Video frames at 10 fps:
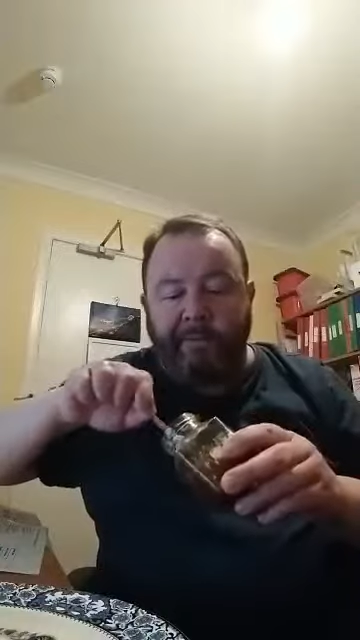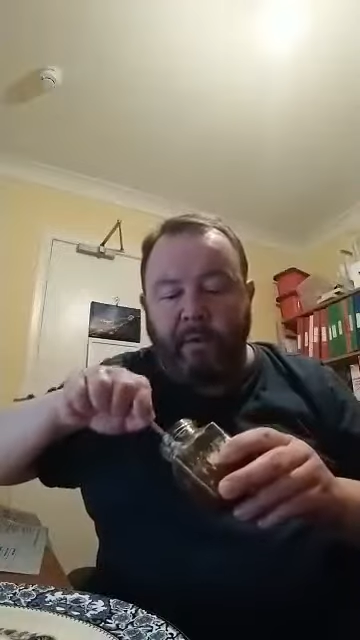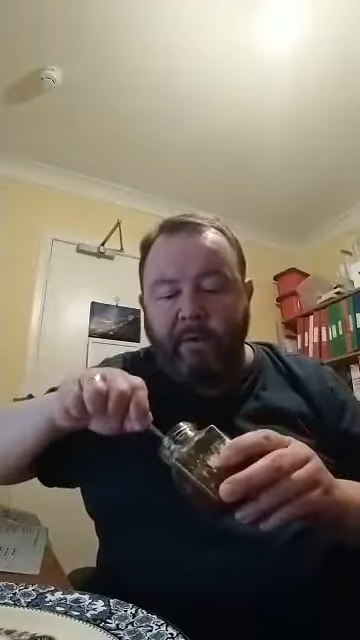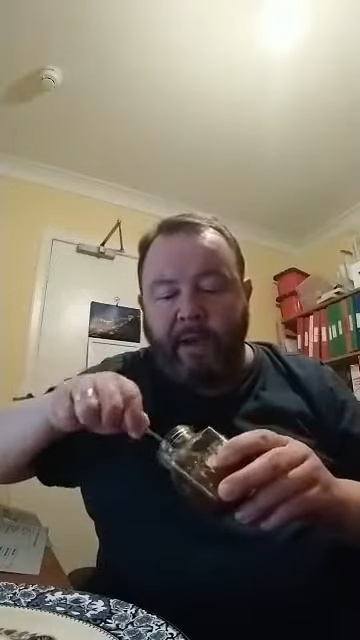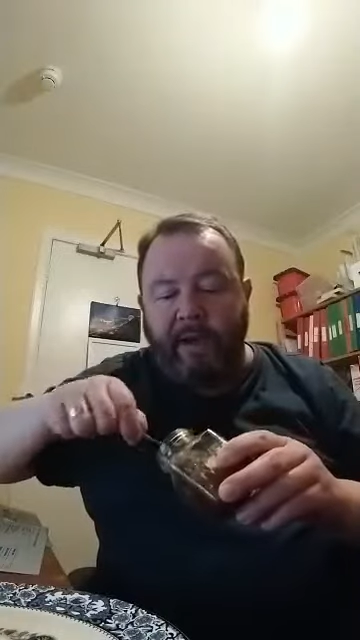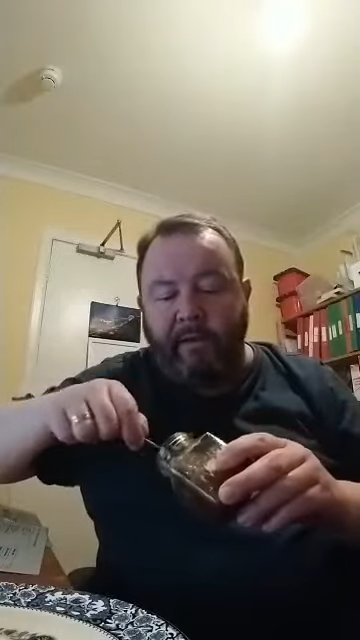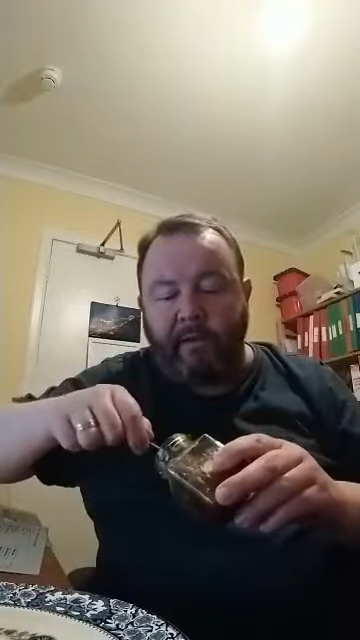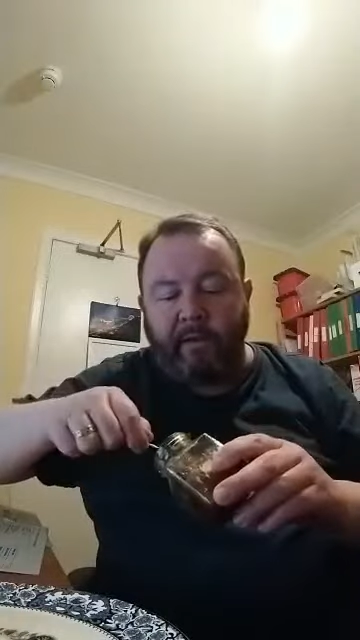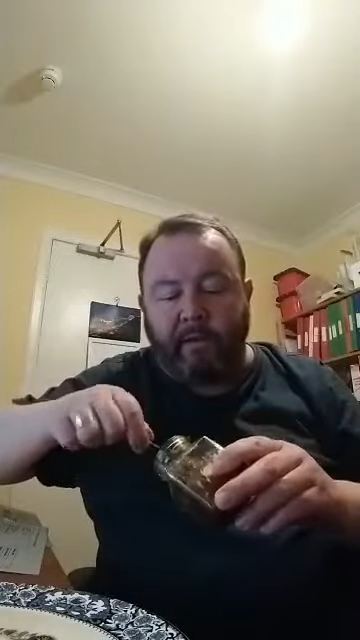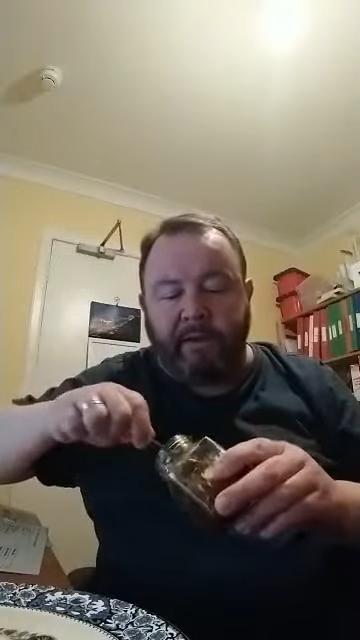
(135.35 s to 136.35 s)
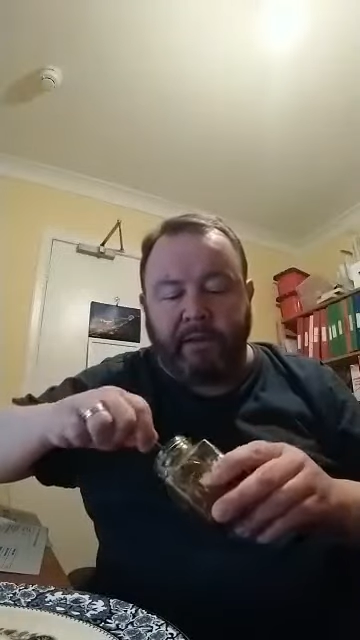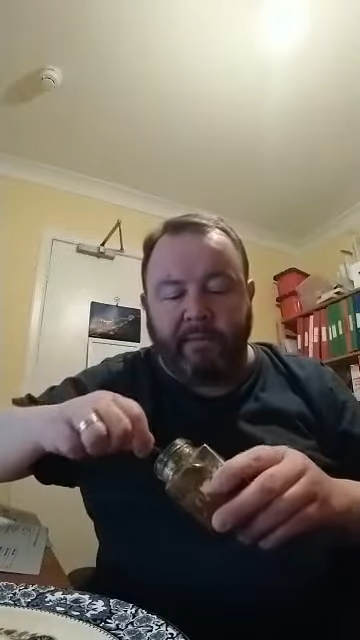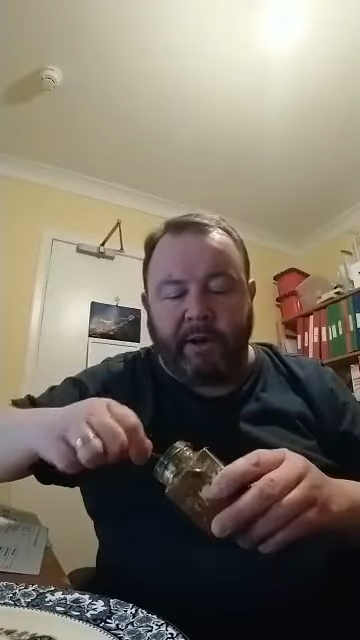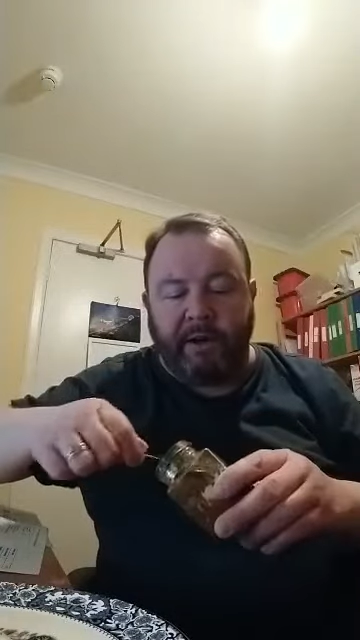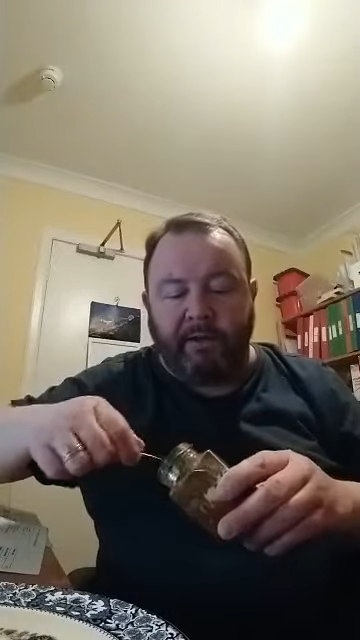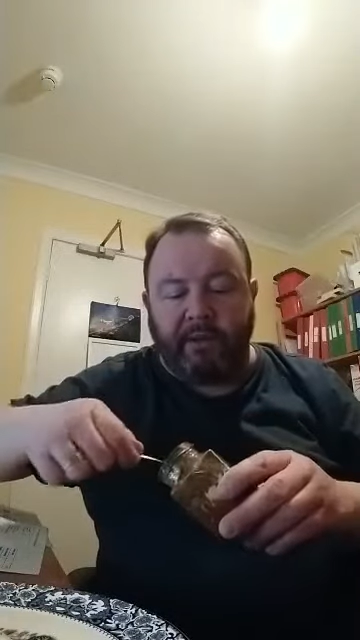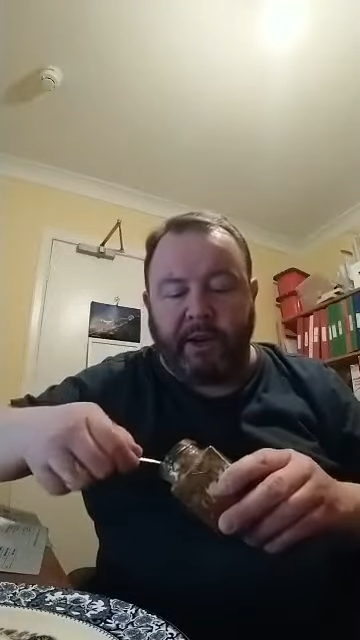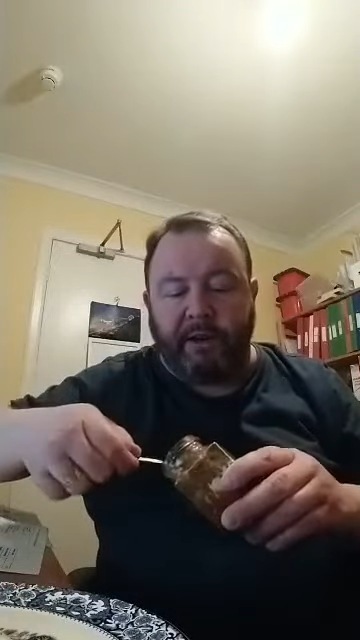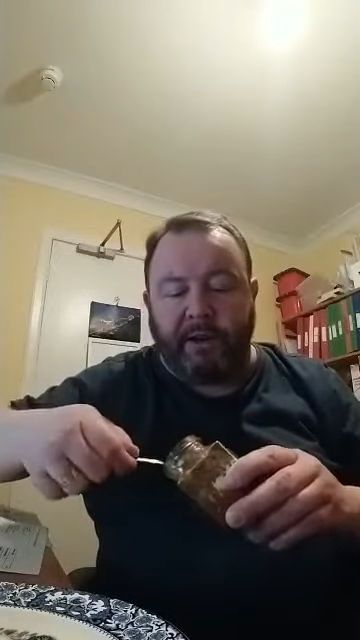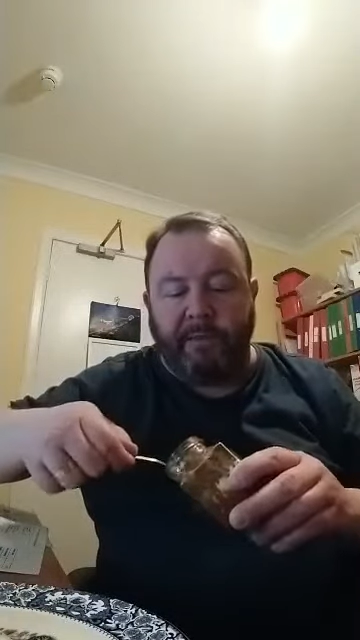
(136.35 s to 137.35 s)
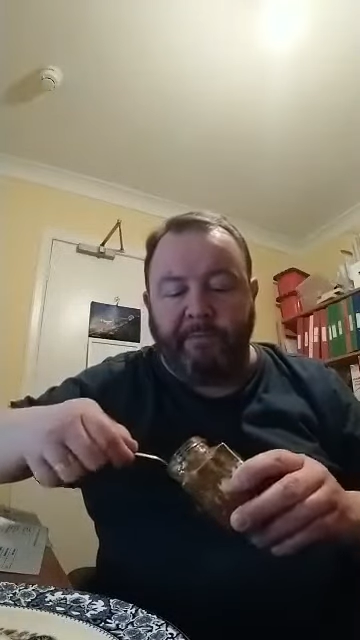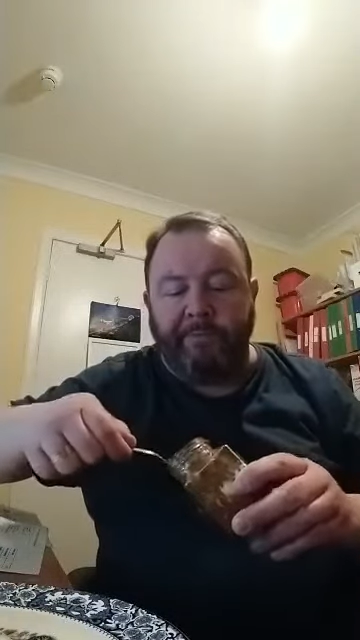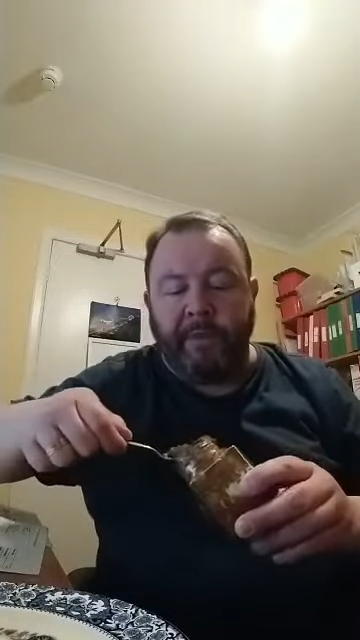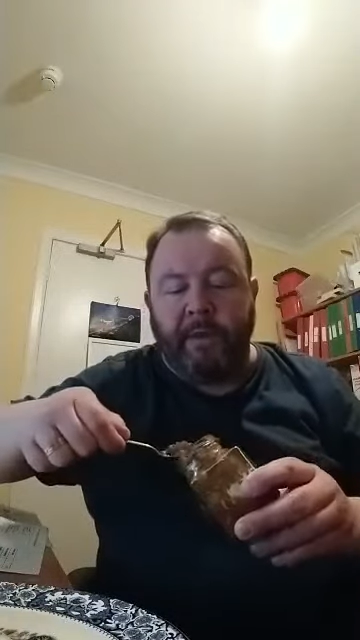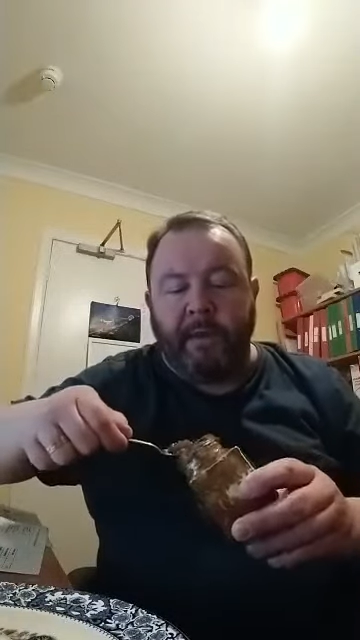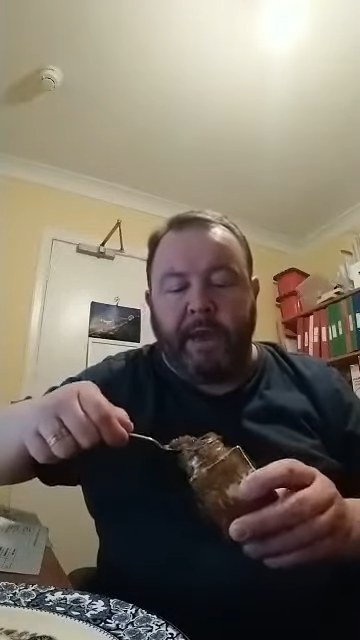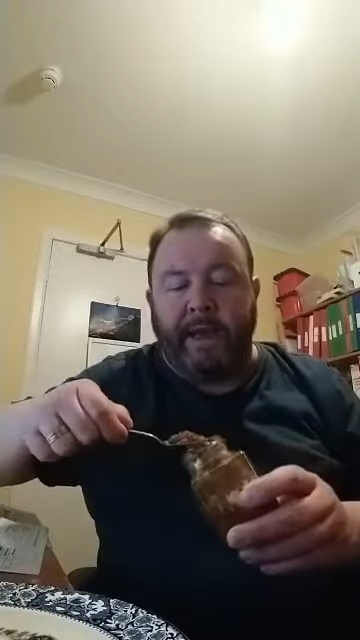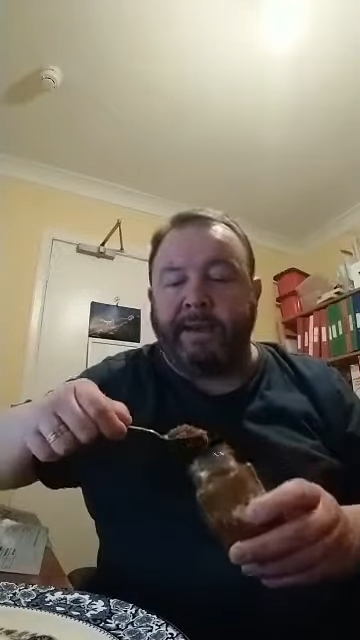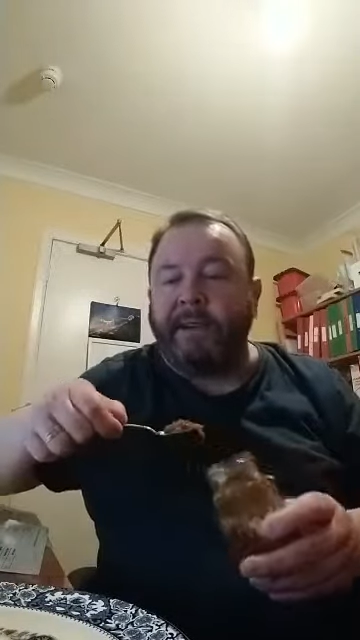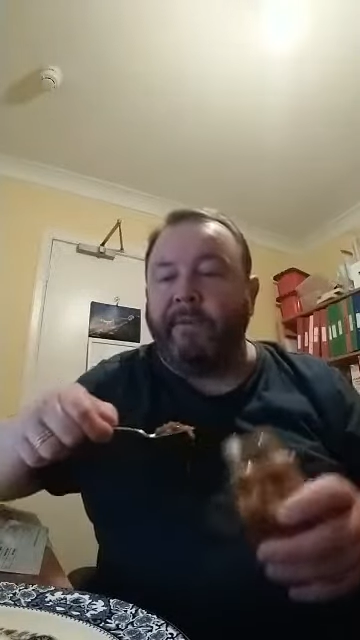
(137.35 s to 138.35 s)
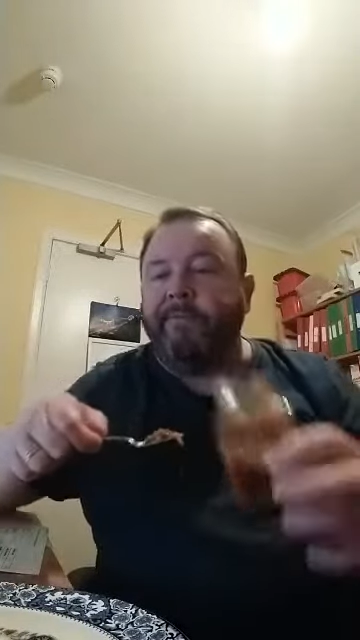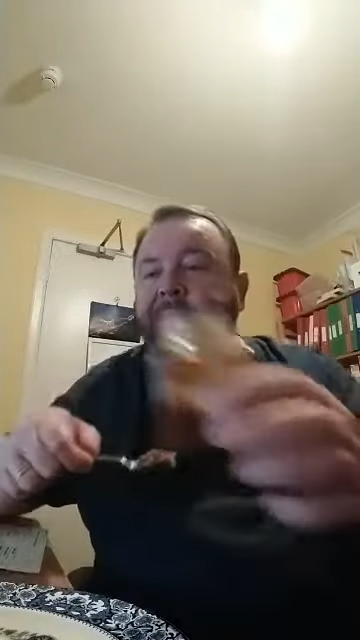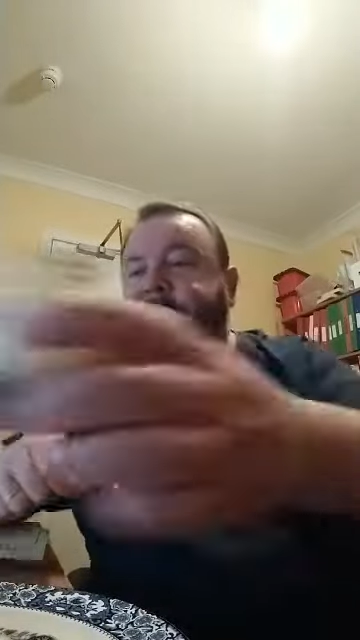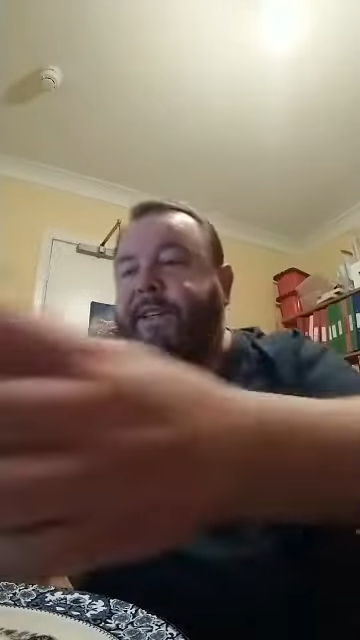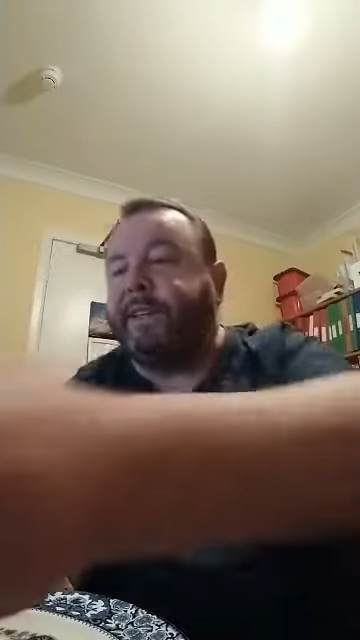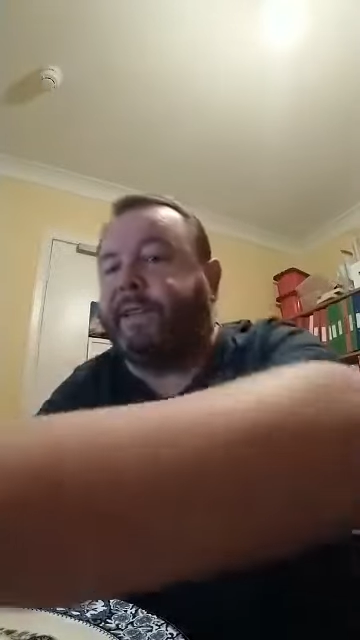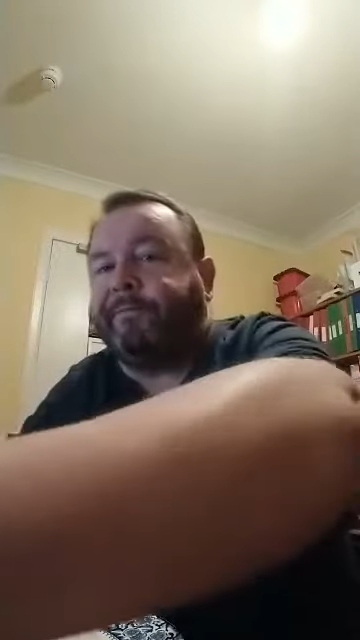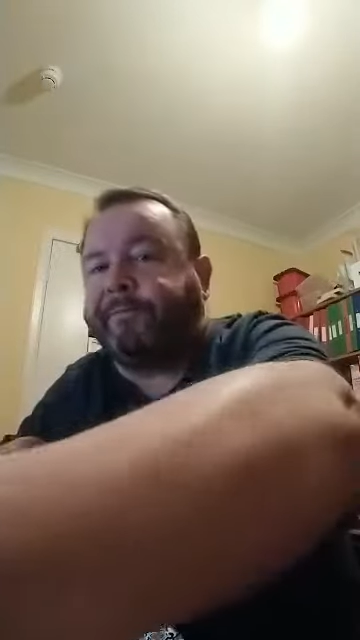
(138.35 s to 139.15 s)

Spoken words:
we made our own green tomato chutney, and this is